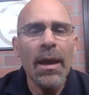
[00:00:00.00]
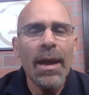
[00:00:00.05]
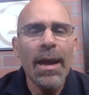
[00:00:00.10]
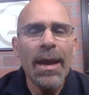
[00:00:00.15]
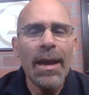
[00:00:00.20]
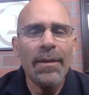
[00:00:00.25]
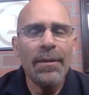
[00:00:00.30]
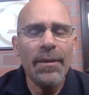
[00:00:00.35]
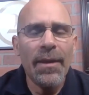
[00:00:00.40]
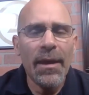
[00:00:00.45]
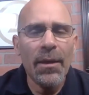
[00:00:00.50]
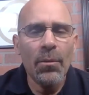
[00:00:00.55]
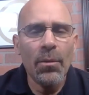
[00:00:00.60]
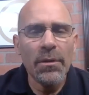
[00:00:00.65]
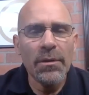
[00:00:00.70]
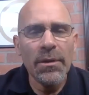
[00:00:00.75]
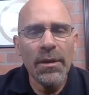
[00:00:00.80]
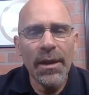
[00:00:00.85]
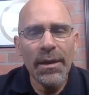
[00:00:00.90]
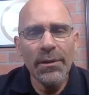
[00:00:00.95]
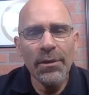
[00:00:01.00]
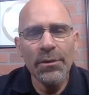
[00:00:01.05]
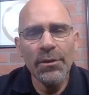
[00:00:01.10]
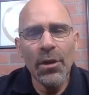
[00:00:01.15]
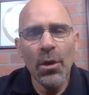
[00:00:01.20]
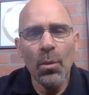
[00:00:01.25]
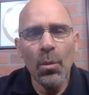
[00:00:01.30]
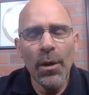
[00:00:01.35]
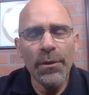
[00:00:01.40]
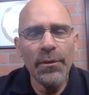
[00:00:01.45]
and they will let you
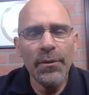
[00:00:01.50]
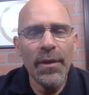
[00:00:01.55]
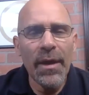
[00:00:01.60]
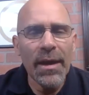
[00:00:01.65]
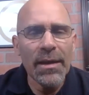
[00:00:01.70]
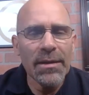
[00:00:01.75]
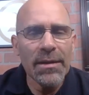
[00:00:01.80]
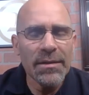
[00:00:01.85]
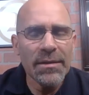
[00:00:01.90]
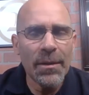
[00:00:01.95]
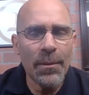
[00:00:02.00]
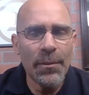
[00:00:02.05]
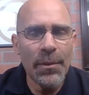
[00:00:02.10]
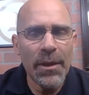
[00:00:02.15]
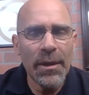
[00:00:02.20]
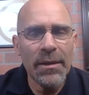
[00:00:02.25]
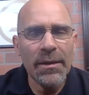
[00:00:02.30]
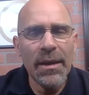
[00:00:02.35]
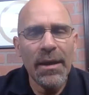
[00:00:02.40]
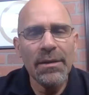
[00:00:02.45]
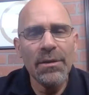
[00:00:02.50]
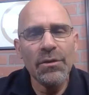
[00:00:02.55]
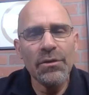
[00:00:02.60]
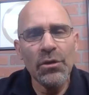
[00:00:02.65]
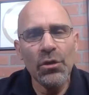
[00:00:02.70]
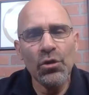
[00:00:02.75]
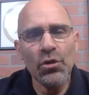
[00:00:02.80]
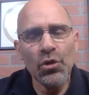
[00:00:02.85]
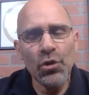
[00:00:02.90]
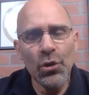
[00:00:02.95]
know whether that is something that is
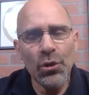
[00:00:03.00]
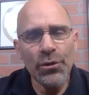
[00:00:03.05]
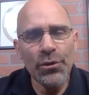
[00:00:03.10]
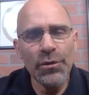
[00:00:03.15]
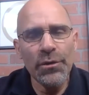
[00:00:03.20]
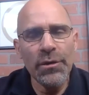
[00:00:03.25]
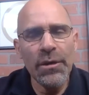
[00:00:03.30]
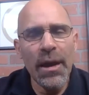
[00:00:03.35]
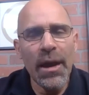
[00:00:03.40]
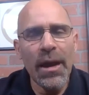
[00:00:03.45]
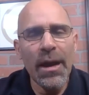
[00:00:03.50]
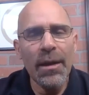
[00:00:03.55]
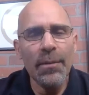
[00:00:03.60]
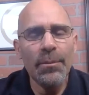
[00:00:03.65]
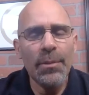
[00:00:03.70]
insured or not.